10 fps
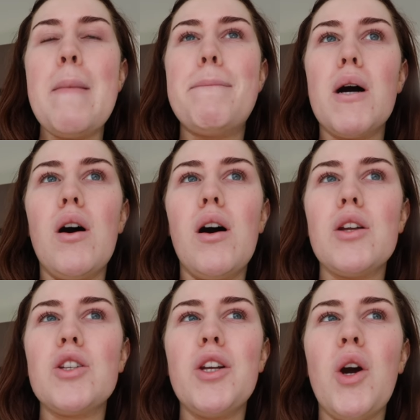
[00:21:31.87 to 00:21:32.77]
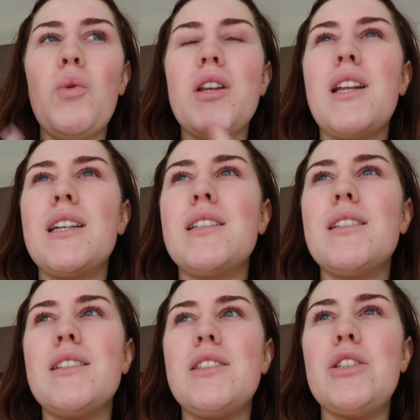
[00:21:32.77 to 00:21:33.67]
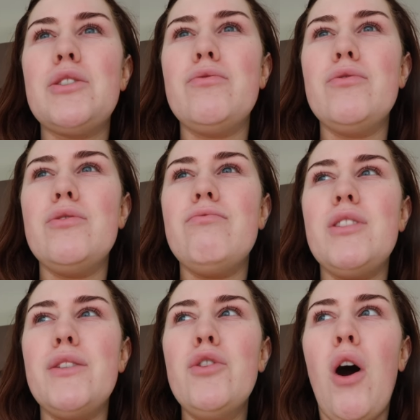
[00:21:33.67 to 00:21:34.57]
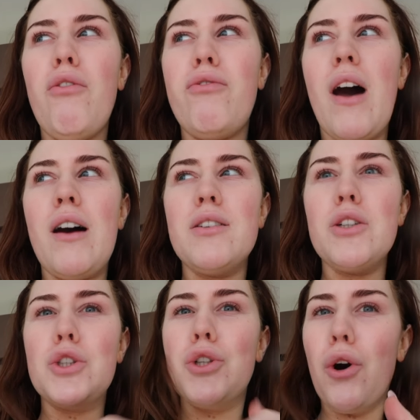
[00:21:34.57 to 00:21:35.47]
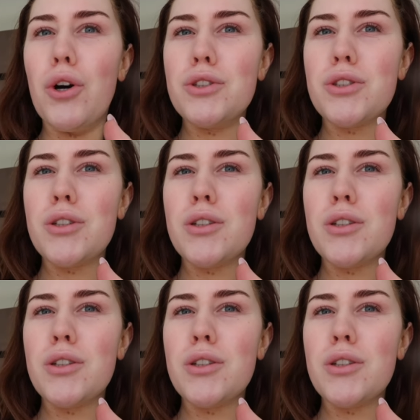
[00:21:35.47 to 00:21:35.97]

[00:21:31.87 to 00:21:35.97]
But you know when like you've not felt good